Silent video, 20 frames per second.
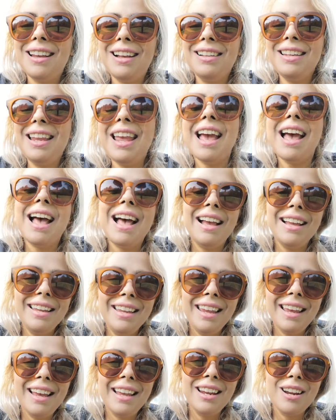Yeah,
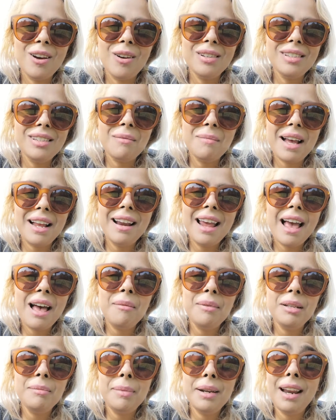it's about
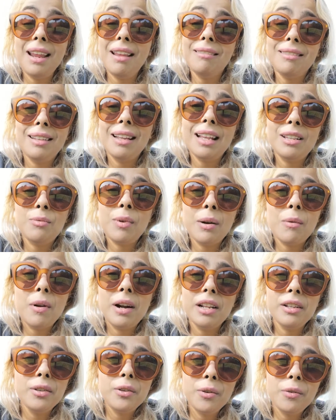habit, but that's what I
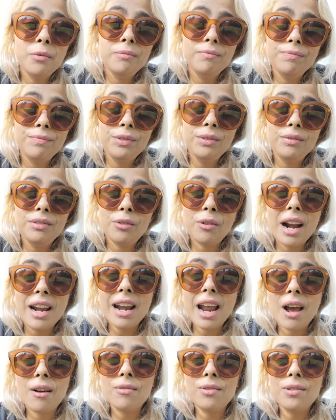want to do right
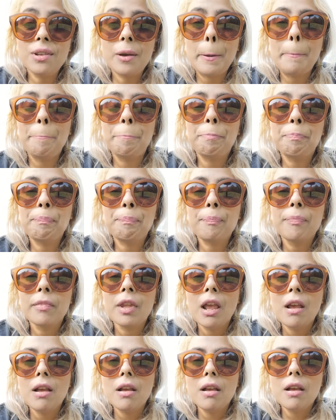now. So
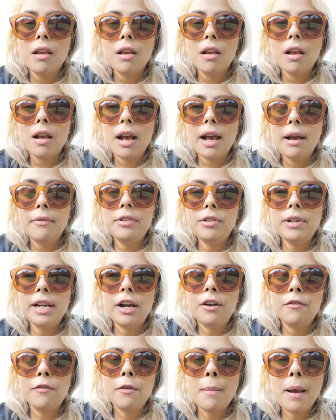I have to
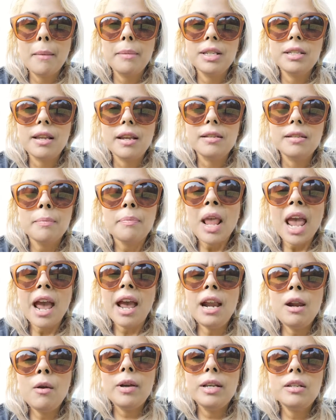learn from my mistakes.
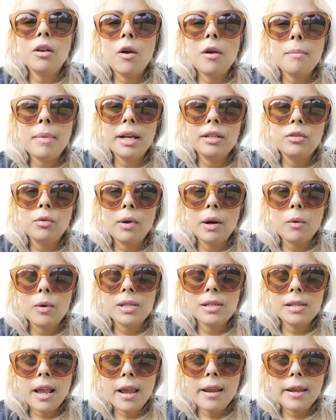Anyways, going back to what I
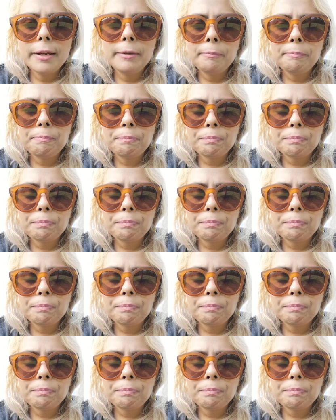was saying,